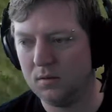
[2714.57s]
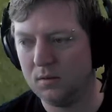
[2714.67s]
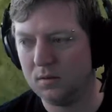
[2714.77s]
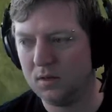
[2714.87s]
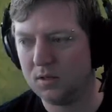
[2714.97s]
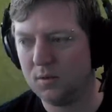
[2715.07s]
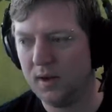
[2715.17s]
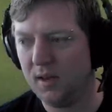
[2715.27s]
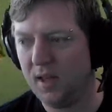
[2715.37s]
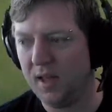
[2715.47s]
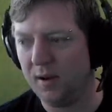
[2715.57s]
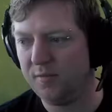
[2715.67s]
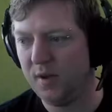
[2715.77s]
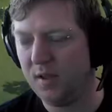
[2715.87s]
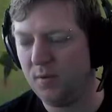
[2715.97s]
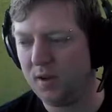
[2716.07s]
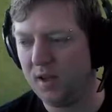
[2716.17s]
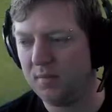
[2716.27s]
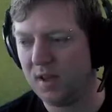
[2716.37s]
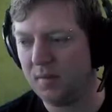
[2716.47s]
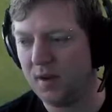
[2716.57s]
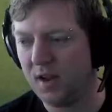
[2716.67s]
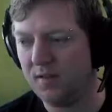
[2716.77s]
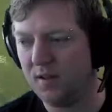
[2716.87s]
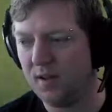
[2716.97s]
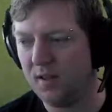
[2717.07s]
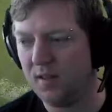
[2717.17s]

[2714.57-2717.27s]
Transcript: Because this way now, if people keep coming over,